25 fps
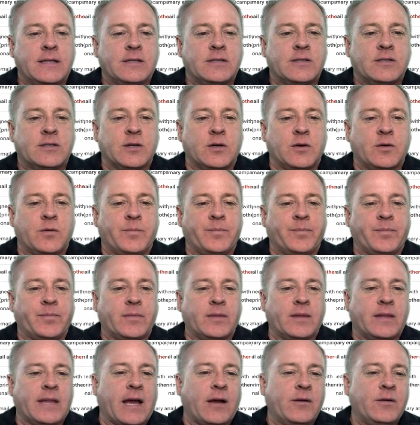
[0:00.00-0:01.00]
So
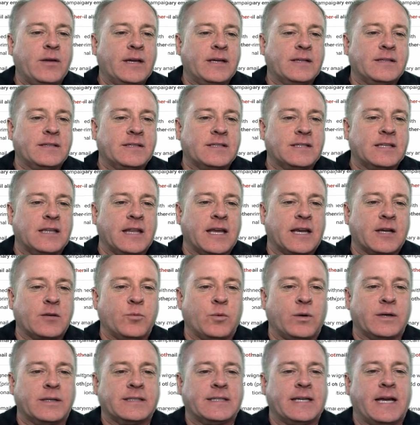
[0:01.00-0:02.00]
now you get to select
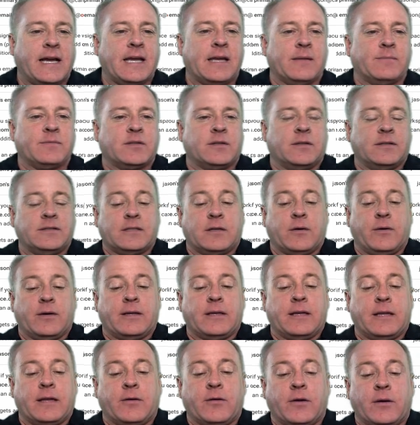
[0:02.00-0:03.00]
what type. So let's go
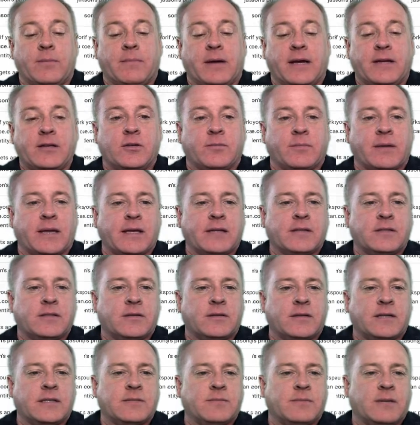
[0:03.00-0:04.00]
ahead and enter in my domain.
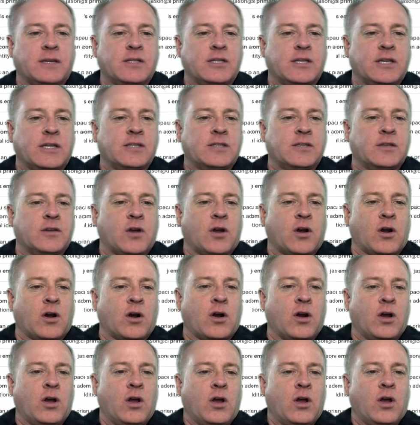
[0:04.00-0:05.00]
So that's my
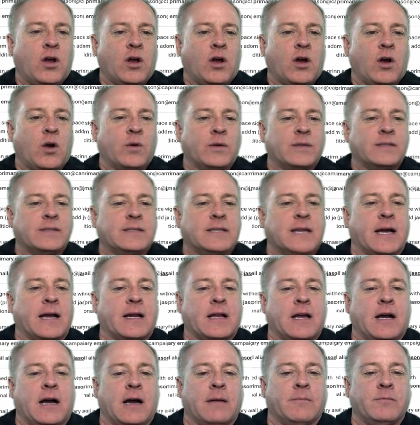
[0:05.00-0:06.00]

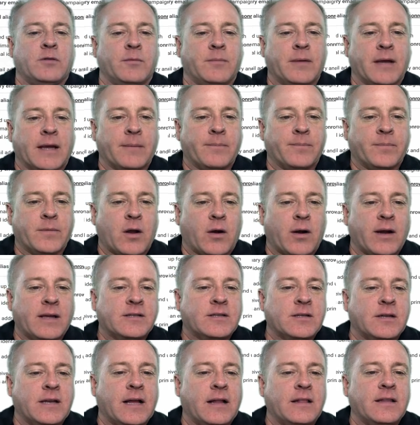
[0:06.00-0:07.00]
jasonrowens.com domain. All right,
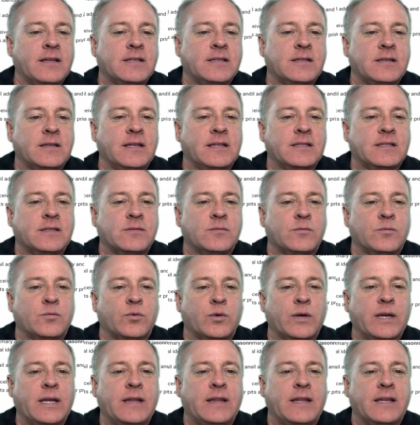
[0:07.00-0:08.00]
so now let's let's
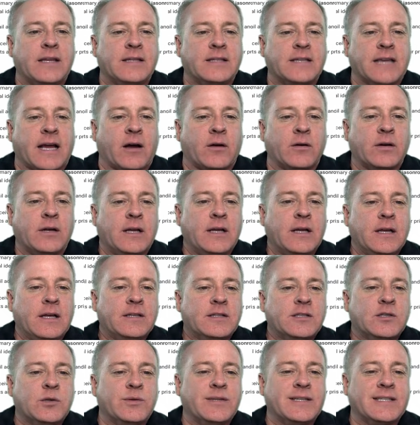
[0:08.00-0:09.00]
read these out.
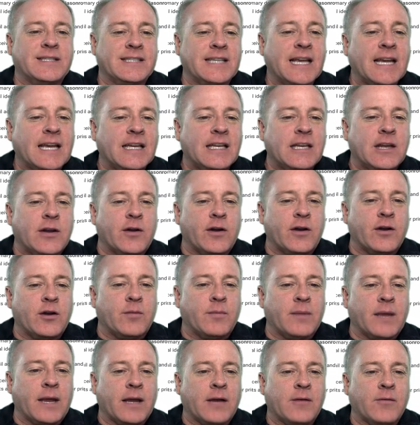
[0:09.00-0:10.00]
So the secondary
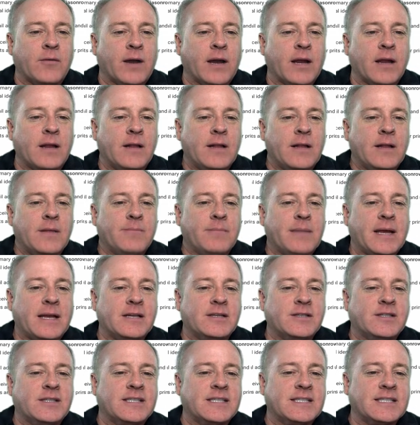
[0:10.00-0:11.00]
domain, right,
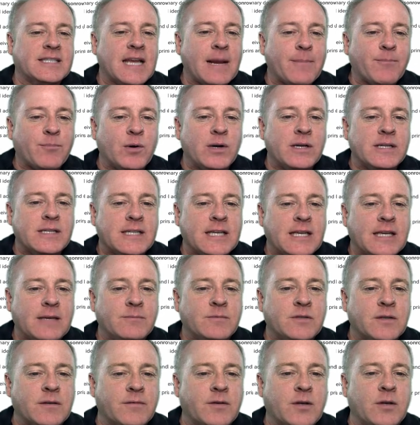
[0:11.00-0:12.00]
manage separate
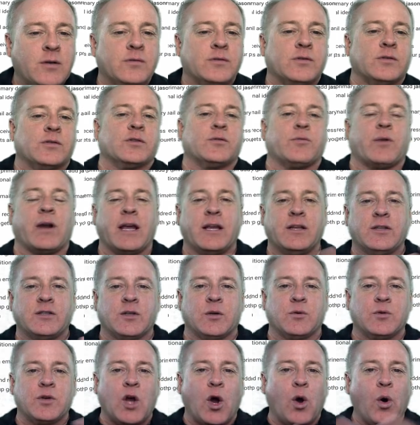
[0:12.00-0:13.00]
teams of users, right?
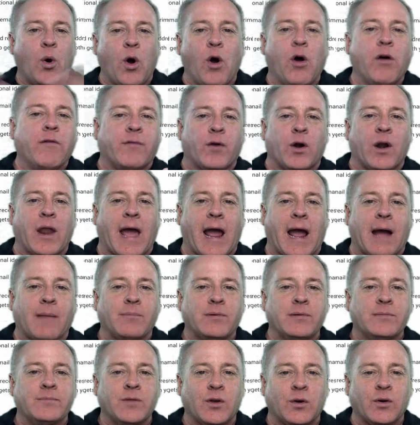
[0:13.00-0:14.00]
So no
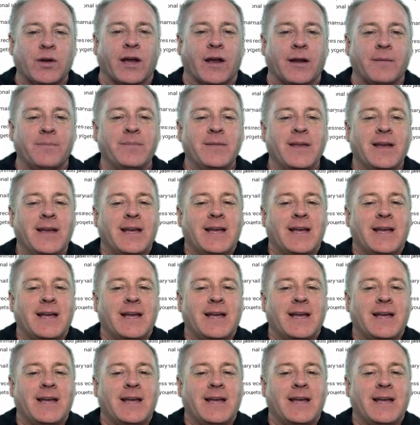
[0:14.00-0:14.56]
overlap, okay?